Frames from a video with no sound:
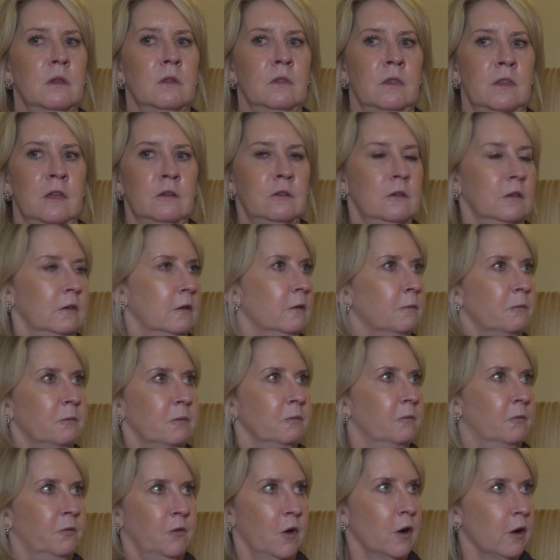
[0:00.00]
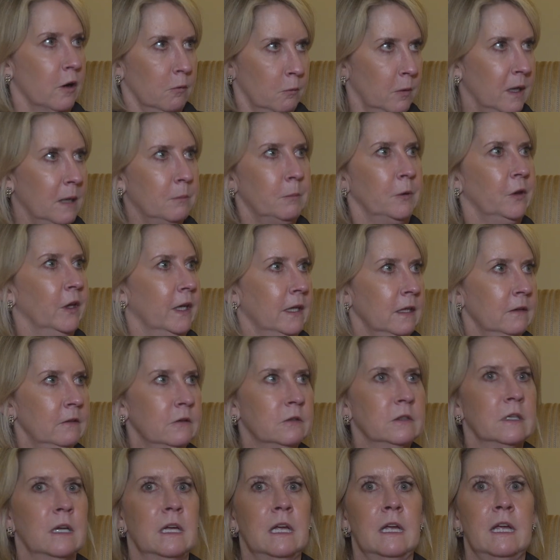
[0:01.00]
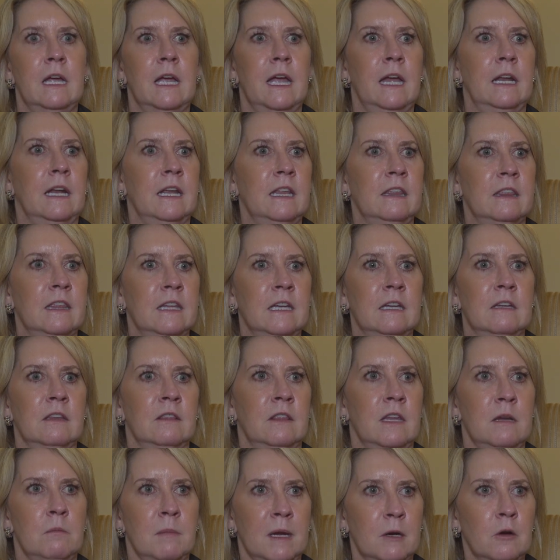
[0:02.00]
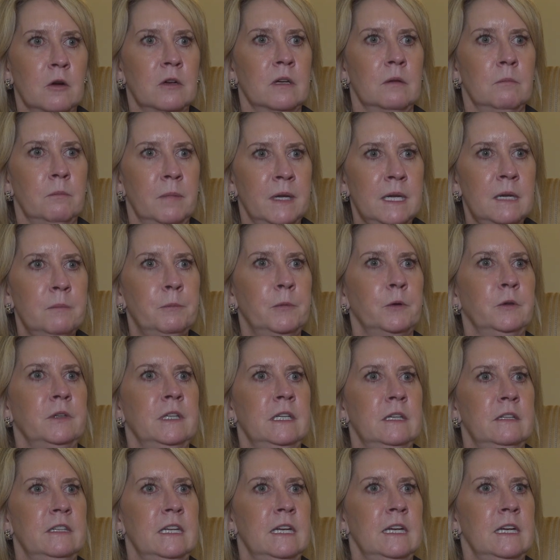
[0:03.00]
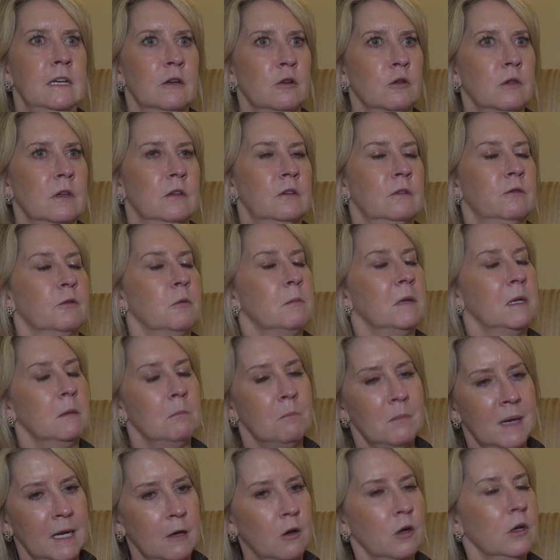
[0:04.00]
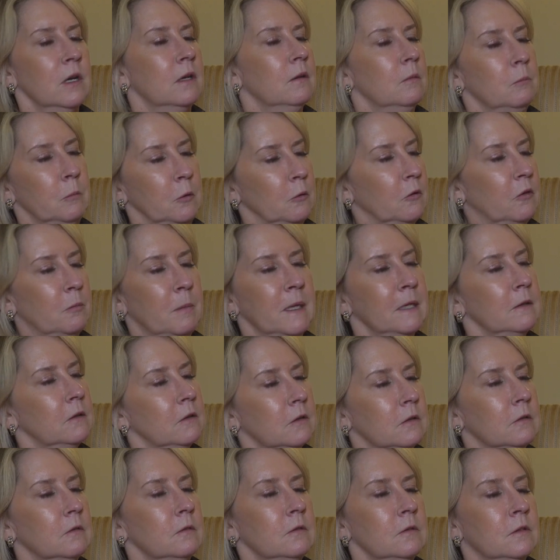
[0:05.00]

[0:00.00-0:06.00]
this is a faraway place, and I think the American people need to hear this from an American perspective.